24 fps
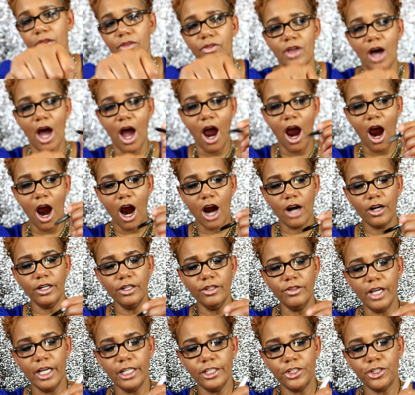the
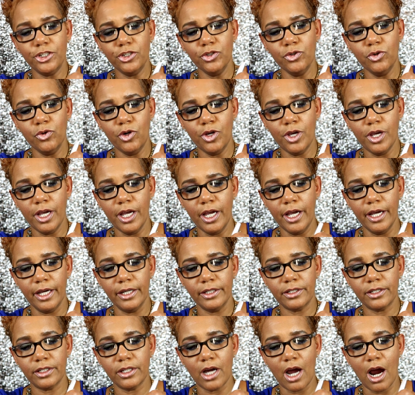harder that you
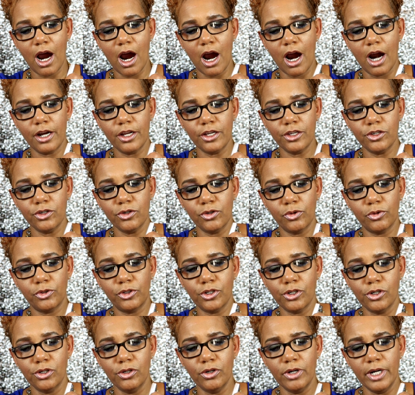hit, the harder you
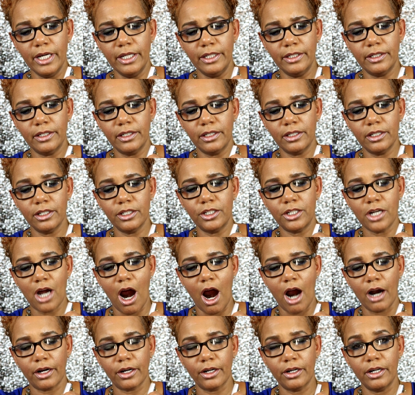do it, the
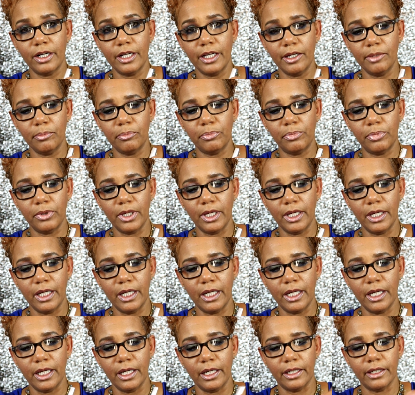darker it
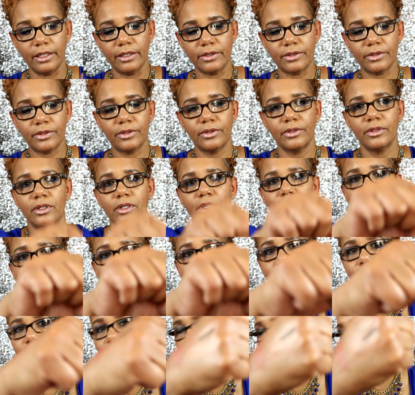is.
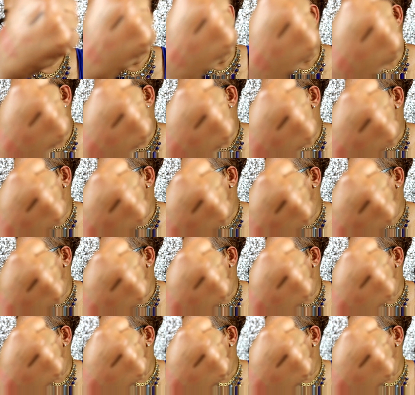Okay, so
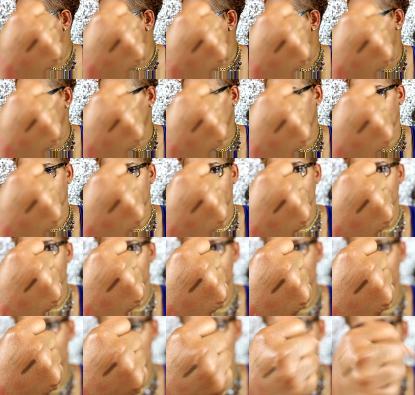there it is, darker.
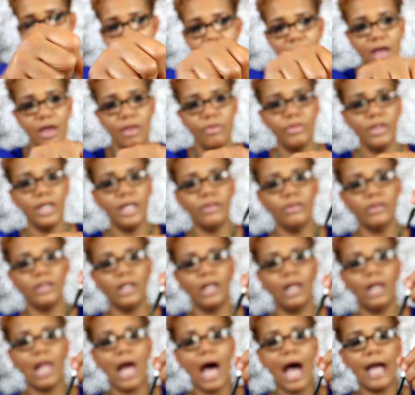And then
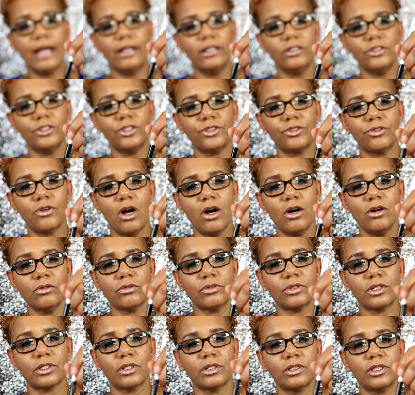the lighter
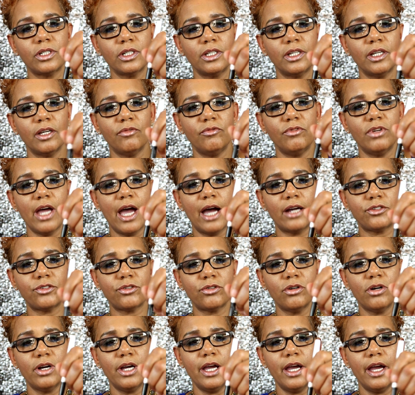strokes to give
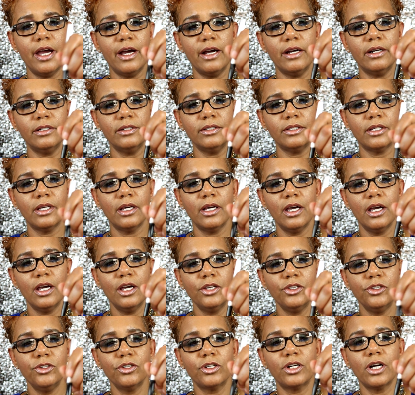natural hairs,
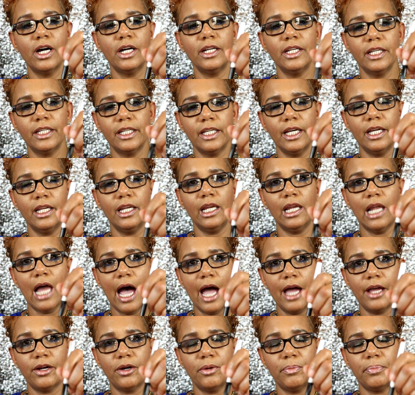you're gonna get
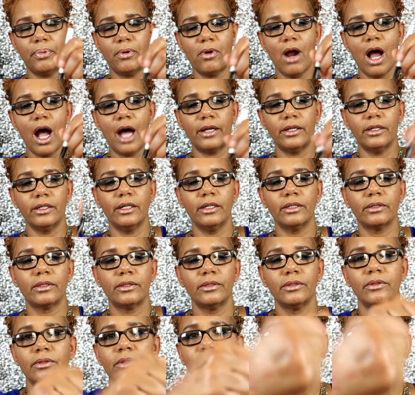lighter product.